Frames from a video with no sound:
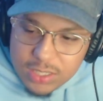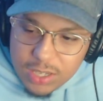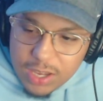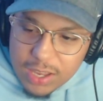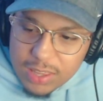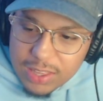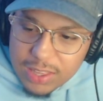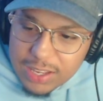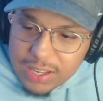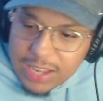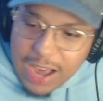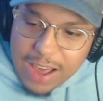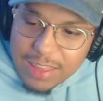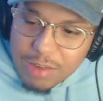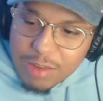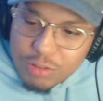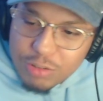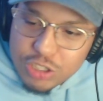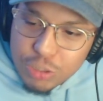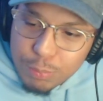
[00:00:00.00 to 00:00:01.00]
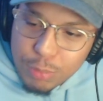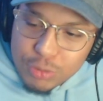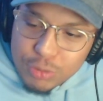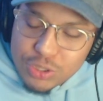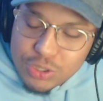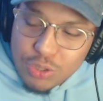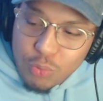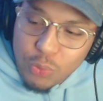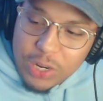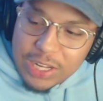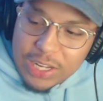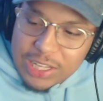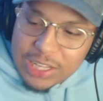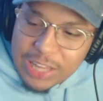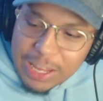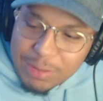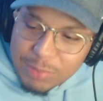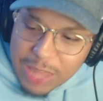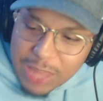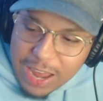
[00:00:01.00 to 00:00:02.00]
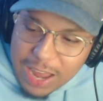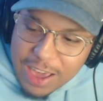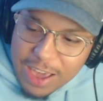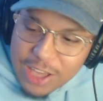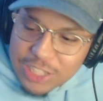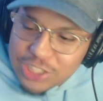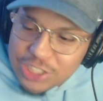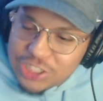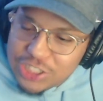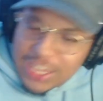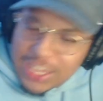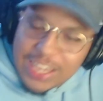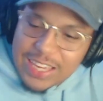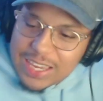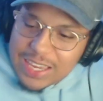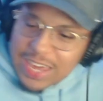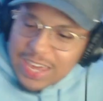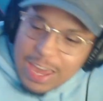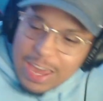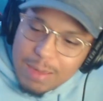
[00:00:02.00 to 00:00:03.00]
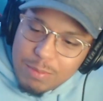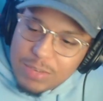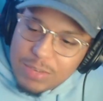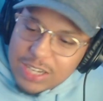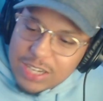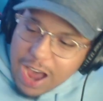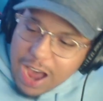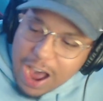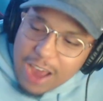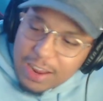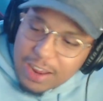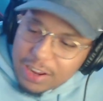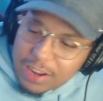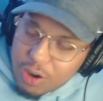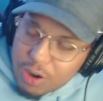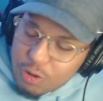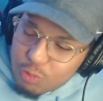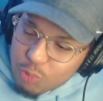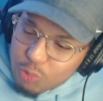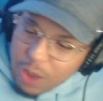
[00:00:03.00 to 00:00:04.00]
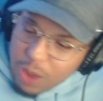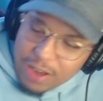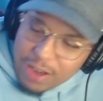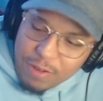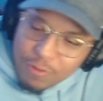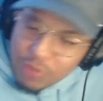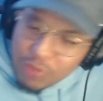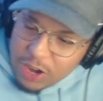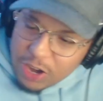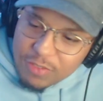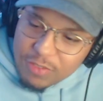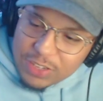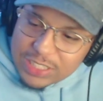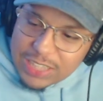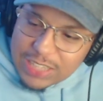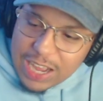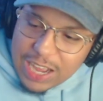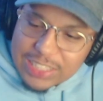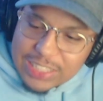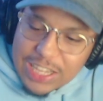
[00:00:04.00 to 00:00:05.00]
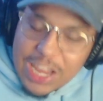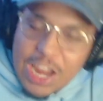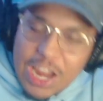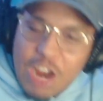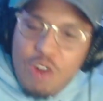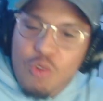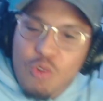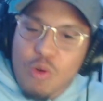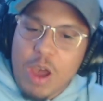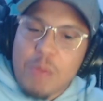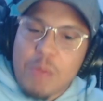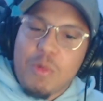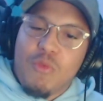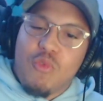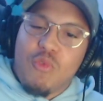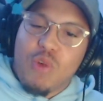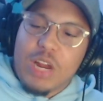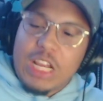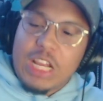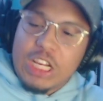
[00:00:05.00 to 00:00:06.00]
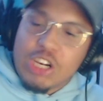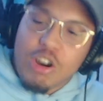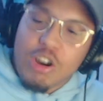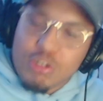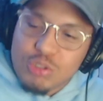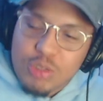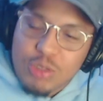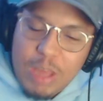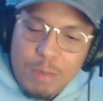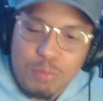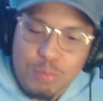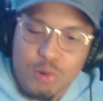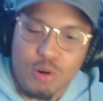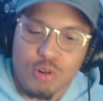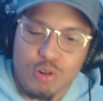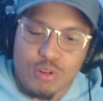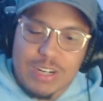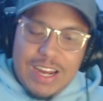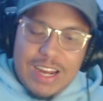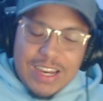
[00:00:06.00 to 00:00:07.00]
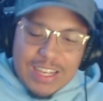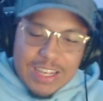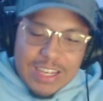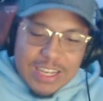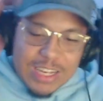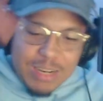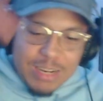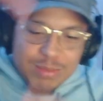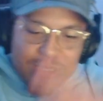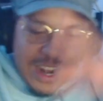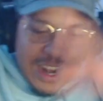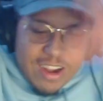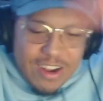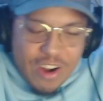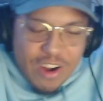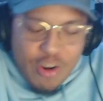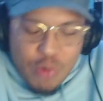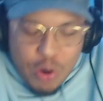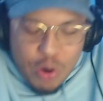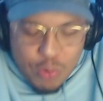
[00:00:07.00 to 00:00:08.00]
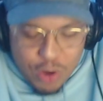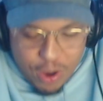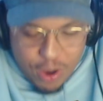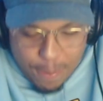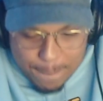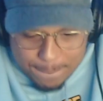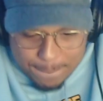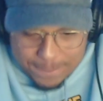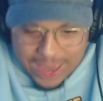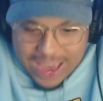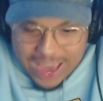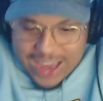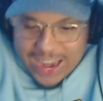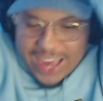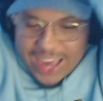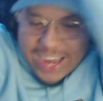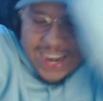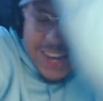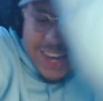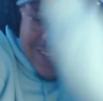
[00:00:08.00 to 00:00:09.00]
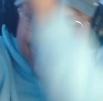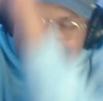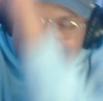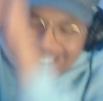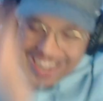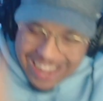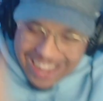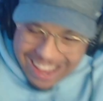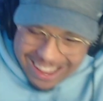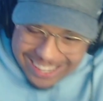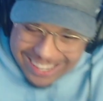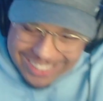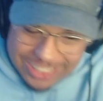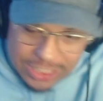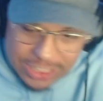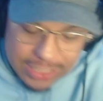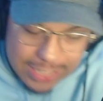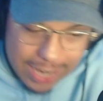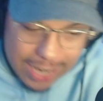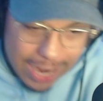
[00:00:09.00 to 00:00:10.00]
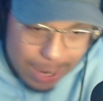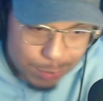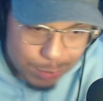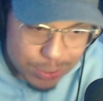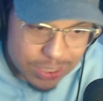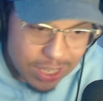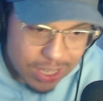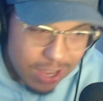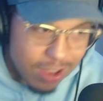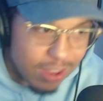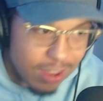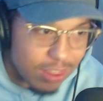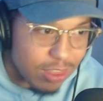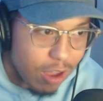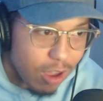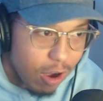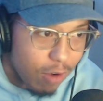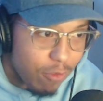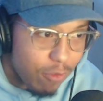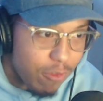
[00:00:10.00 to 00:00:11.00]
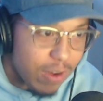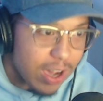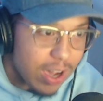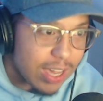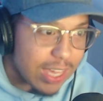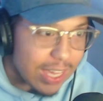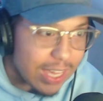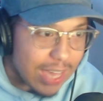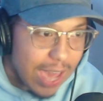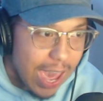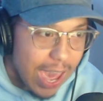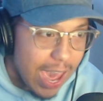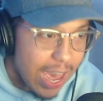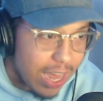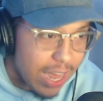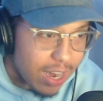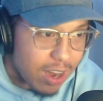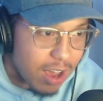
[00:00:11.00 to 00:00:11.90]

The guy that was supposed to reclaim that, seeing him die right in front of his eyes, and right before he goes to that portal, Diane comes out of nowhere with her bad ass and chops the fucking head